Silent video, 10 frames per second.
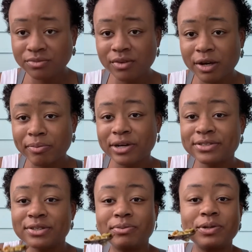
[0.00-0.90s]
that
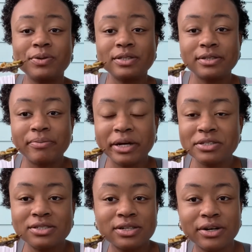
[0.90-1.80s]
parsley be doing something. I
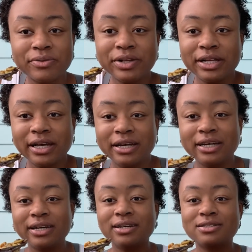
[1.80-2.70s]
just started really like
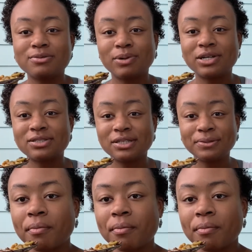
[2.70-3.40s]
getting into parsley.